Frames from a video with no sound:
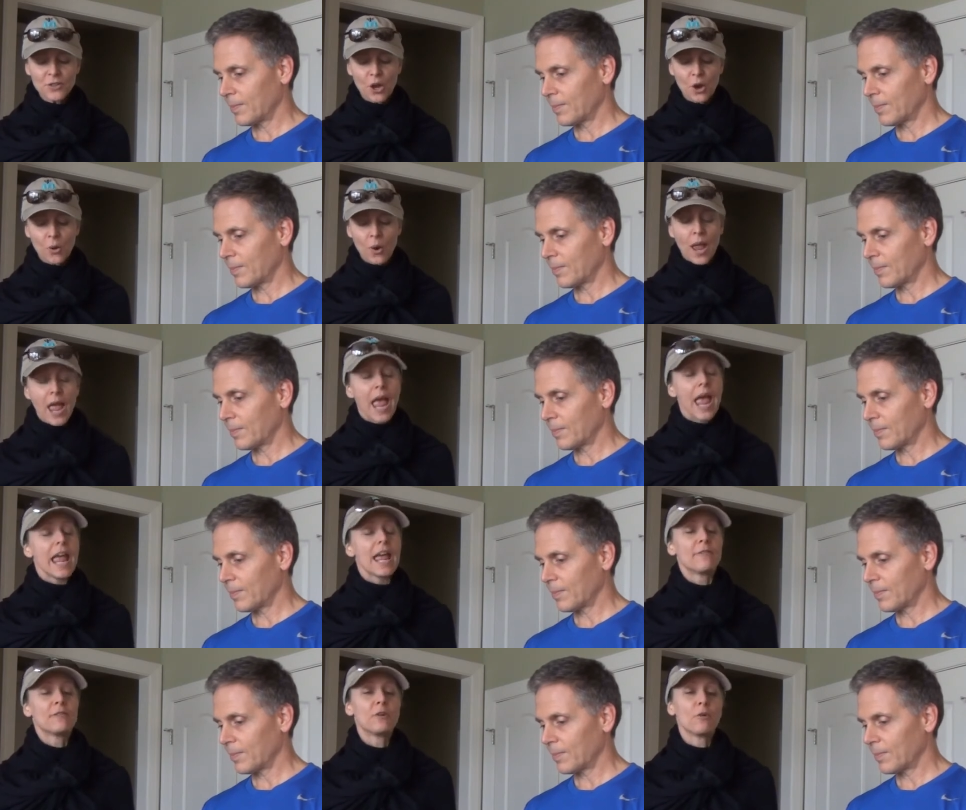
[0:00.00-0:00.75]
Speaker 1: so,
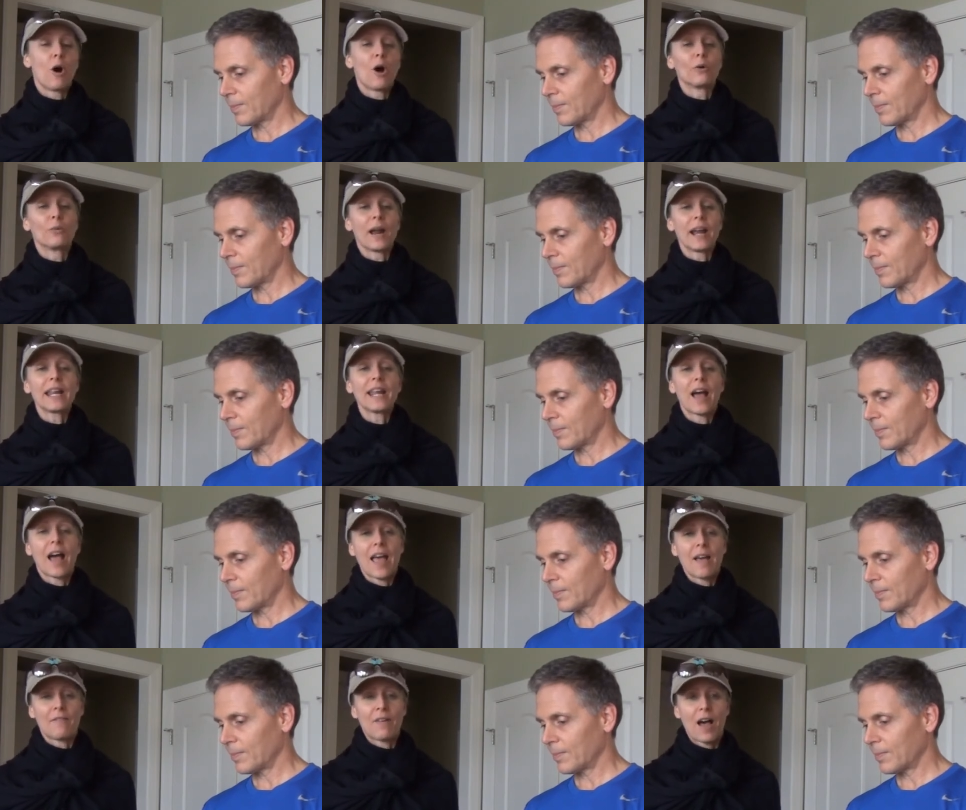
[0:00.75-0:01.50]
if you already
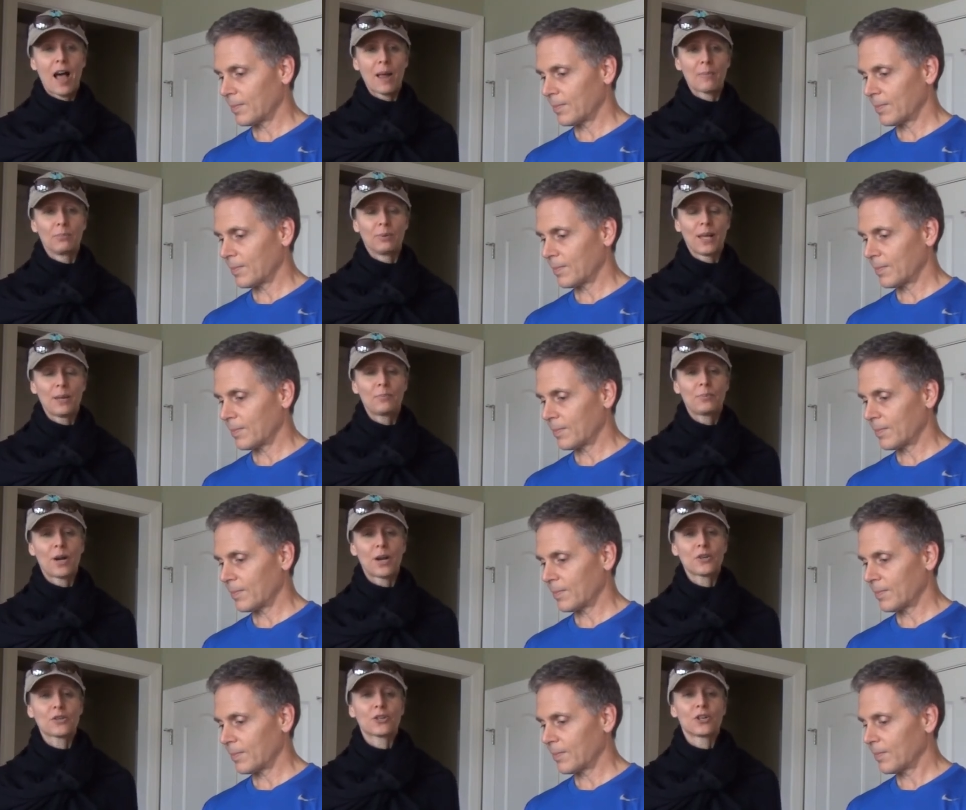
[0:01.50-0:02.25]
have high blood
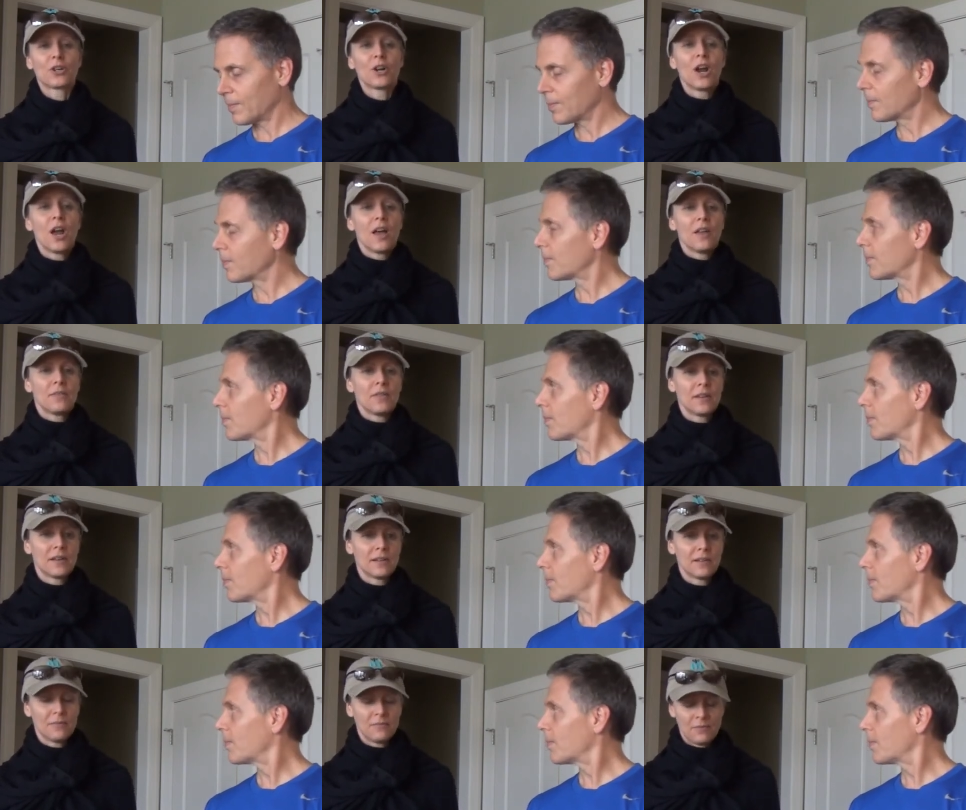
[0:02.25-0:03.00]
pressure,
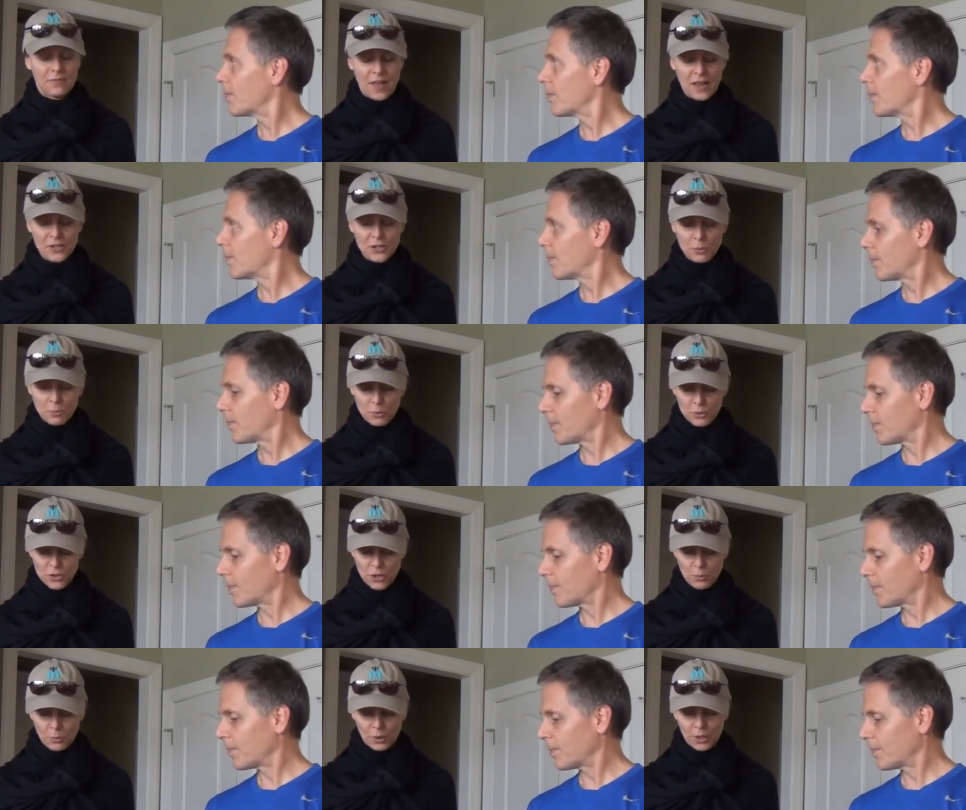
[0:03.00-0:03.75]
the
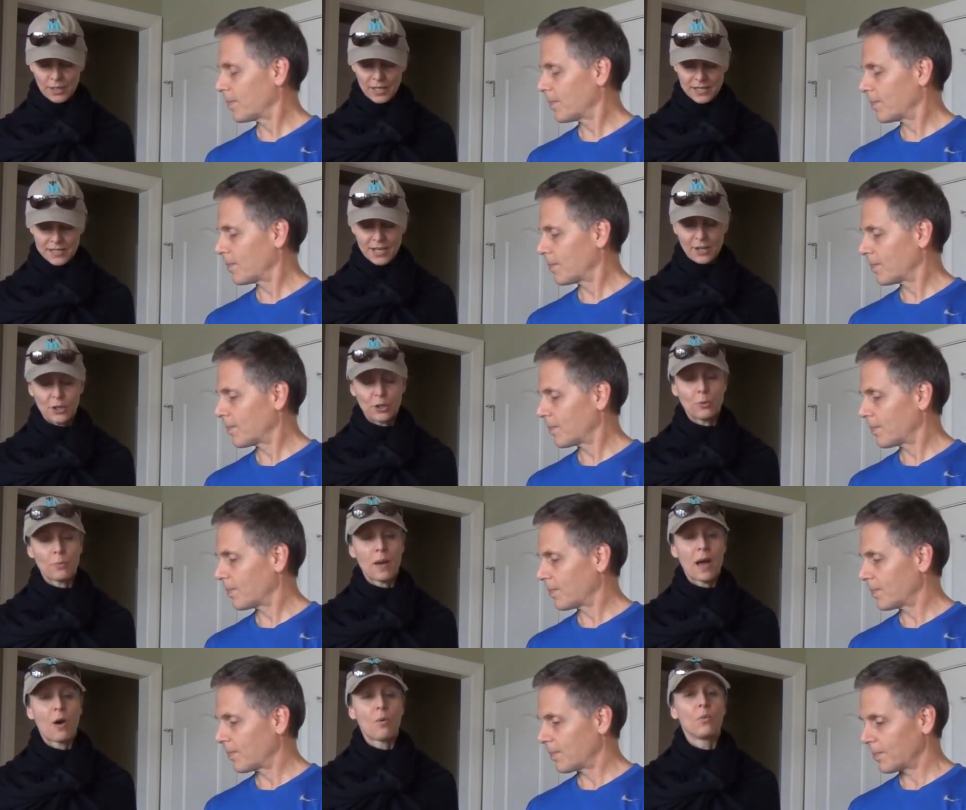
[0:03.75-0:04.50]
vegetables that we're going to tell
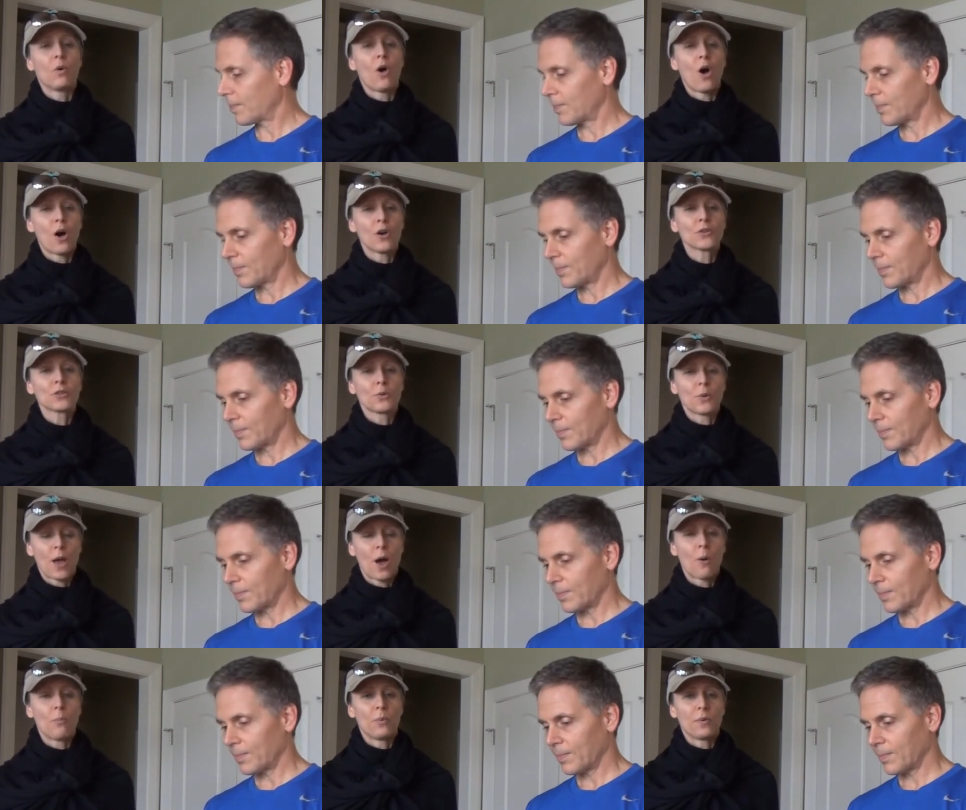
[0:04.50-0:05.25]
you about will
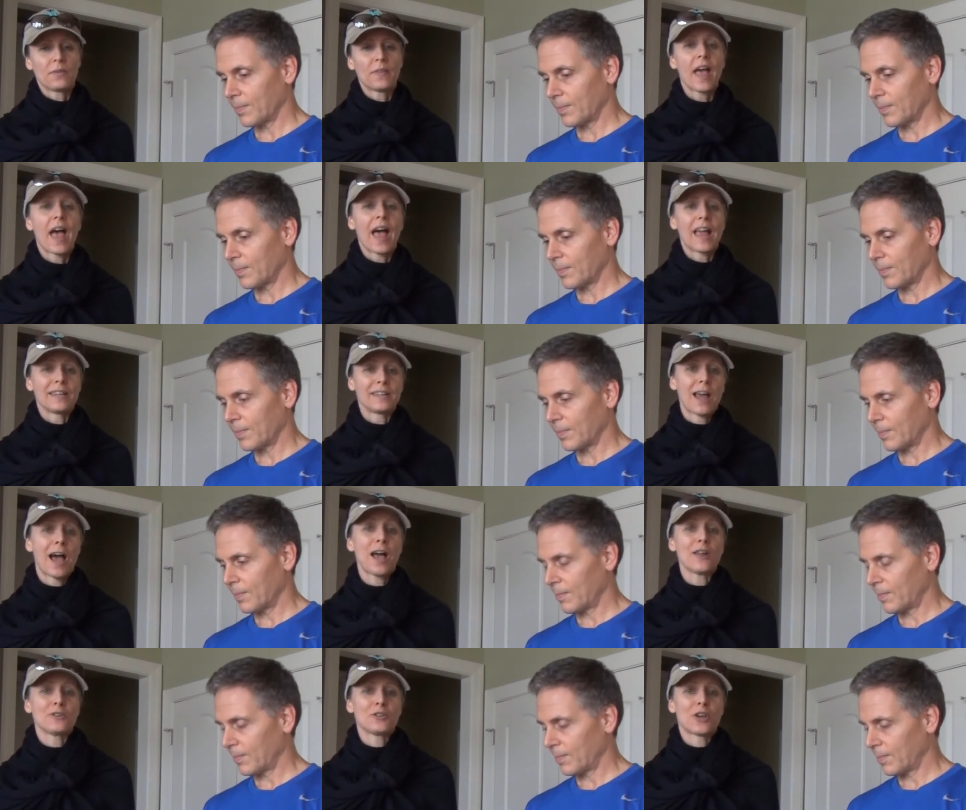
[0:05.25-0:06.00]
also help with that,
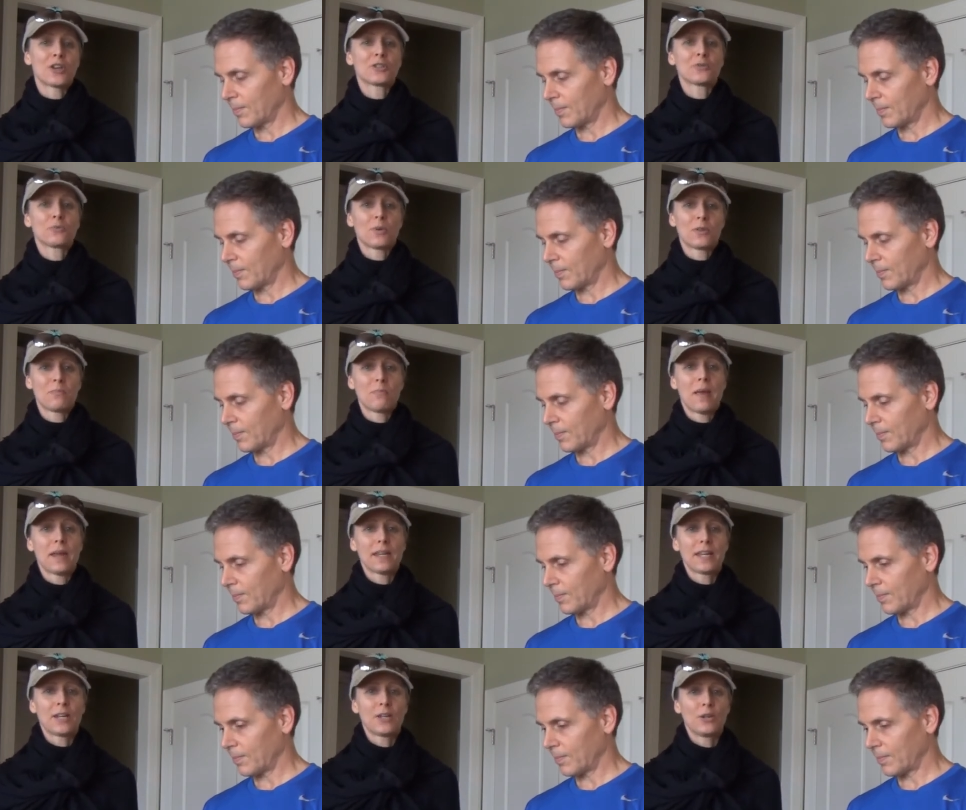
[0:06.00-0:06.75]
not just with
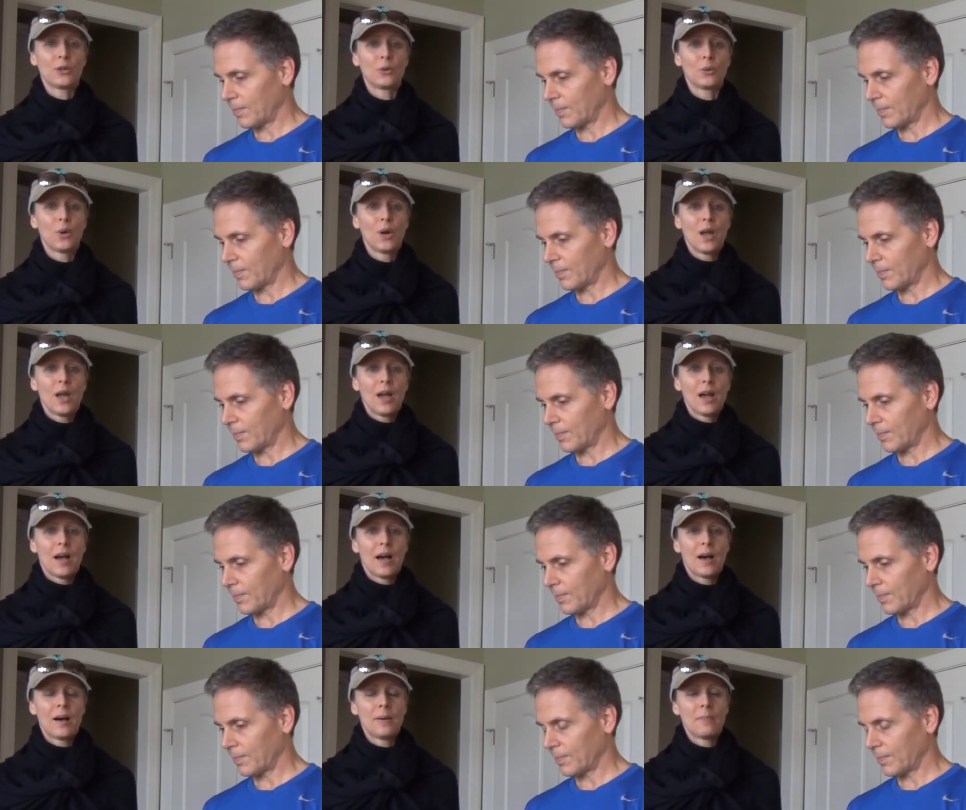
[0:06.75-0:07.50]
making you
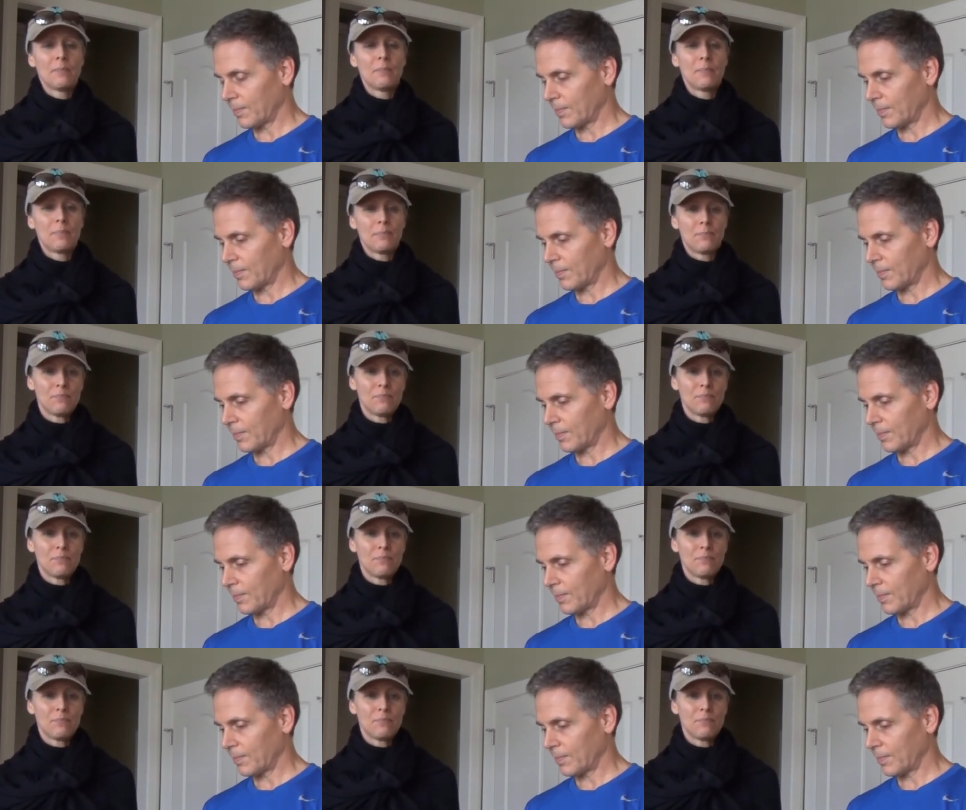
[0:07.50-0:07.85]
um,